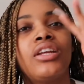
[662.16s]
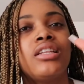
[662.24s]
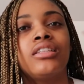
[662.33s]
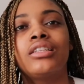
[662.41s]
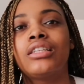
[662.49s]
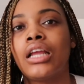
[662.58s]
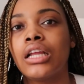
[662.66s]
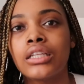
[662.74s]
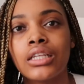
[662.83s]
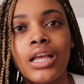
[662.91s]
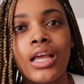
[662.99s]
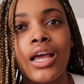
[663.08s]
of
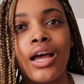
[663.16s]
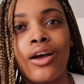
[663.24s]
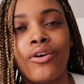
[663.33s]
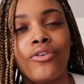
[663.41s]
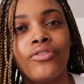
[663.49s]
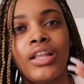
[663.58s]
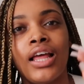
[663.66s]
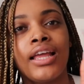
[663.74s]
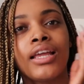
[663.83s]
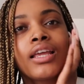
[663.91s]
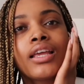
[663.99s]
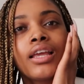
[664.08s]
instinct of
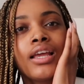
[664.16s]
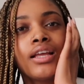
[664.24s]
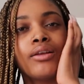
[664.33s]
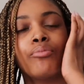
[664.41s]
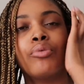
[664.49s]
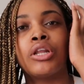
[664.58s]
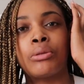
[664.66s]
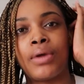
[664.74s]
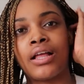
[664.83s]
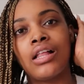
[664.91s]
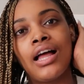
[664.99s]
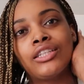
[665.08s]
like putting
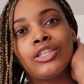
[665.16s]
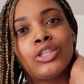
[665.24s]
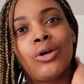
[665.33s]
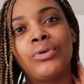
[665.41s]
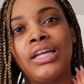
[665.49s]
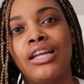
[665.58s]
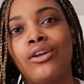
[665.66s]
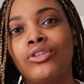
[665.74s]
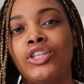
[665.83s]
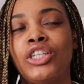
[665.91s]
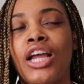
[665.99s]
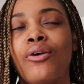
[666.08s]
my glasses on when I get out
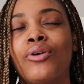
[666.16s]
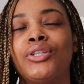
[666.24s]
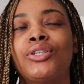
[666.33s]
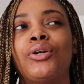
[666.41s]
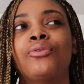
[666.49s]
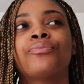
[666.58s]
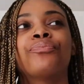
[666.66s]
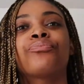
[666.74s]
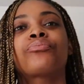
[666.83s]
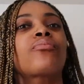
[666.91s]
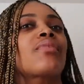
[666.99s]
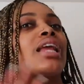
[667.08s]
the shower. So
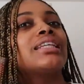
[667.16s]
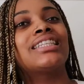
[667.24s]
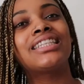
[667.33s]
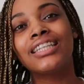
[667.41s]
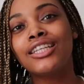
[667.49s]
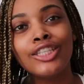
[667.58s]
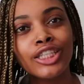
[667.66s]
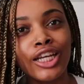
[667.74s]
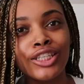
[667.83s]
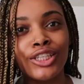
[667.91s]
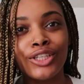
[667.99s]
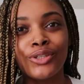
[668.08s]
still
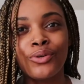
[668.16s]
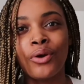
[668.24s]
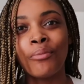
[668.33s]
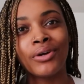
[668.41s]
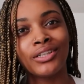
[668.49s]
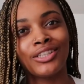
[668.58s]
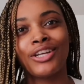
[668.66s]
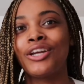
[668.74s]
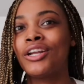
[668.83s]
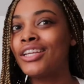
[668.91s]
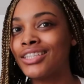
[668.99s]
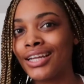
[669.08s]
adjusting to it, but it's a
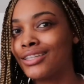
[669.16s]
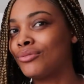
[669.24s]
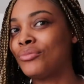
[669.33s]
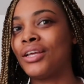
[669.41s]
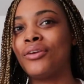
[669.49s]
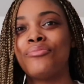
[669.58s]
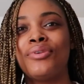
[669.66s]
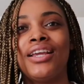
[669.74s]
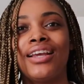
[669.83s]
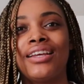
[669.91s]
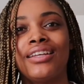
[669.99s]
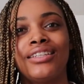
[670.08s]
good adjustment
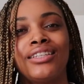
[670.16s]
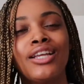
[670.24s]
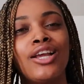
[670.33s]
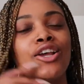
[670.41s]
because